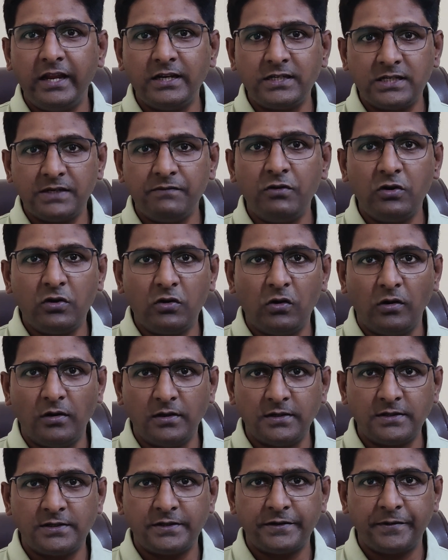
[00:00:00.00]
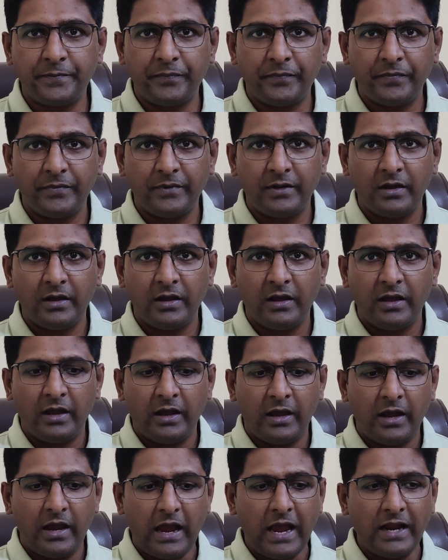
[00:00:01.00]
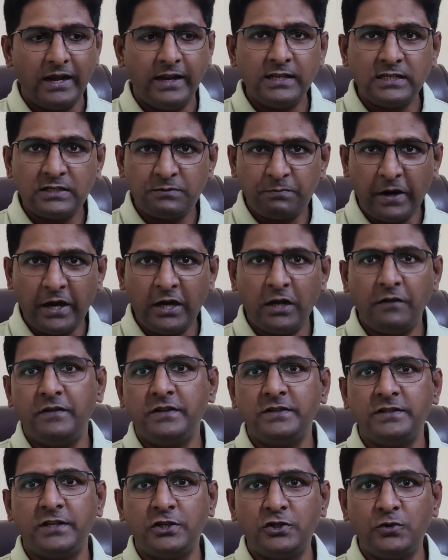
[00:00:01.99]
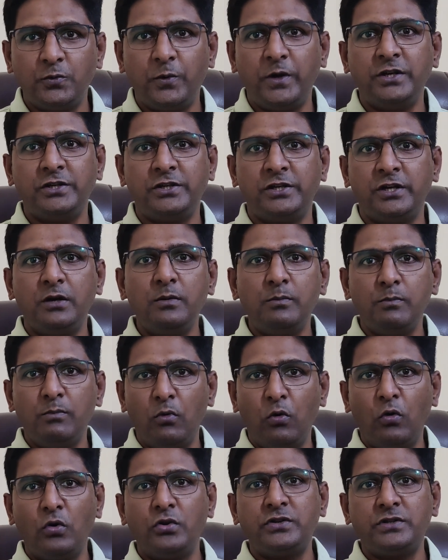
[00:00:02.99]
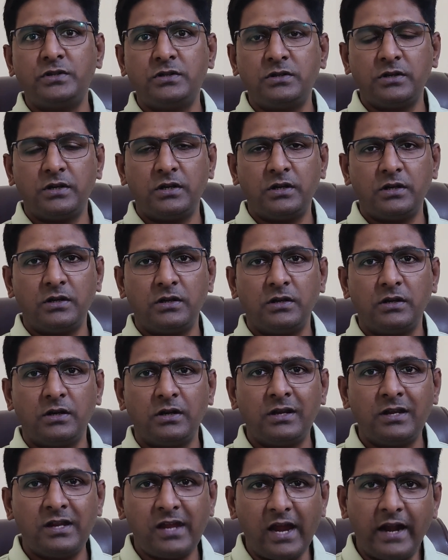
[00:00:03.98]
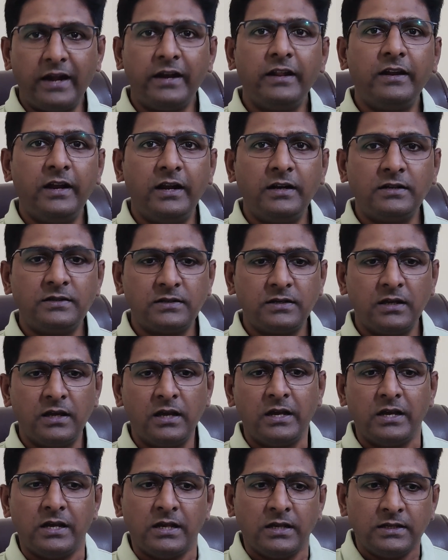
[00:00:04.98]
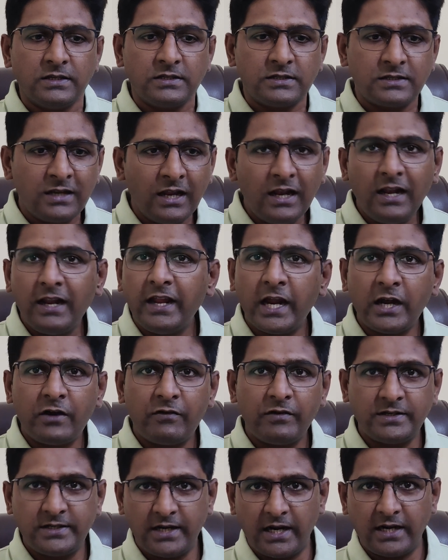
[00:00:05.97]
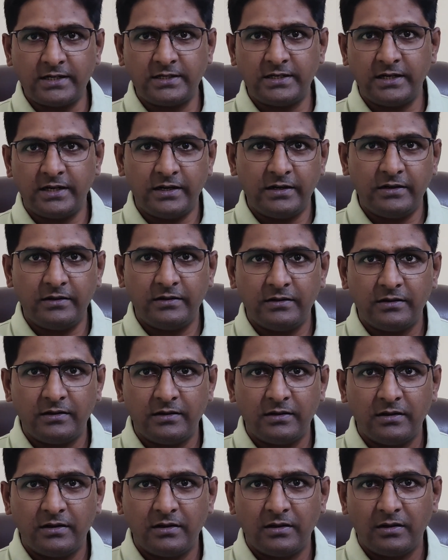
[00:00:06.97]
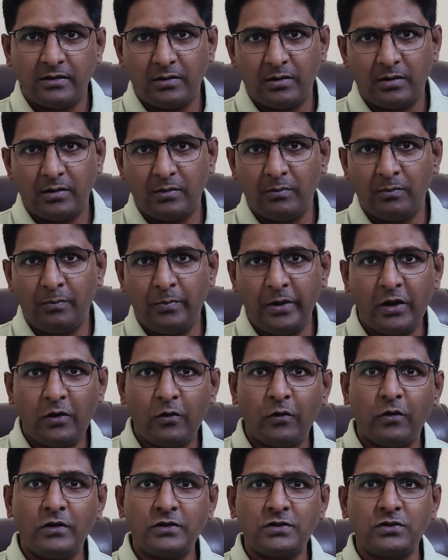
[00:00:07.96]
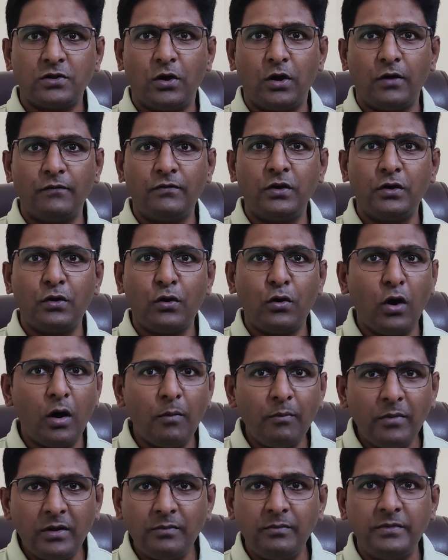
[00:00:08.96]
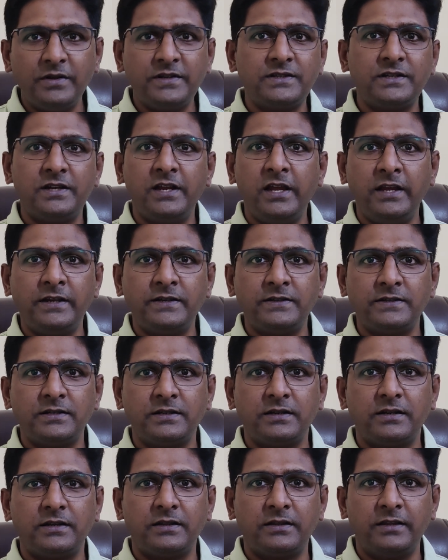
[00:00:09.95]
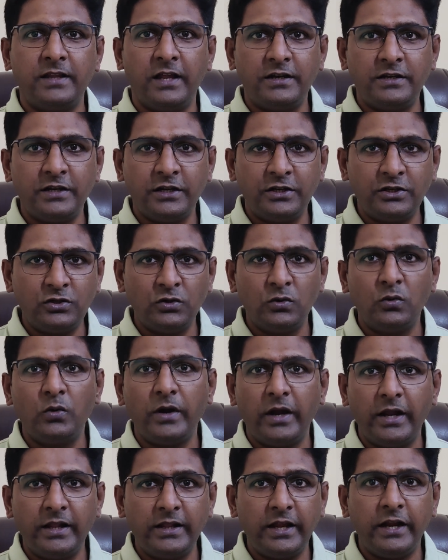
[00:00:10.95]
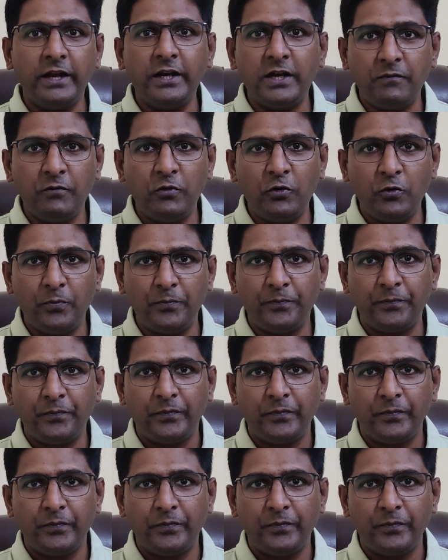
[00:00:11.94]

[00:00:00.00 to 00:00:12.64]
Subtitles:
interview calls. And in spite of the situation, most candidates still get rejected because of the common mistakes that they do in the interview room.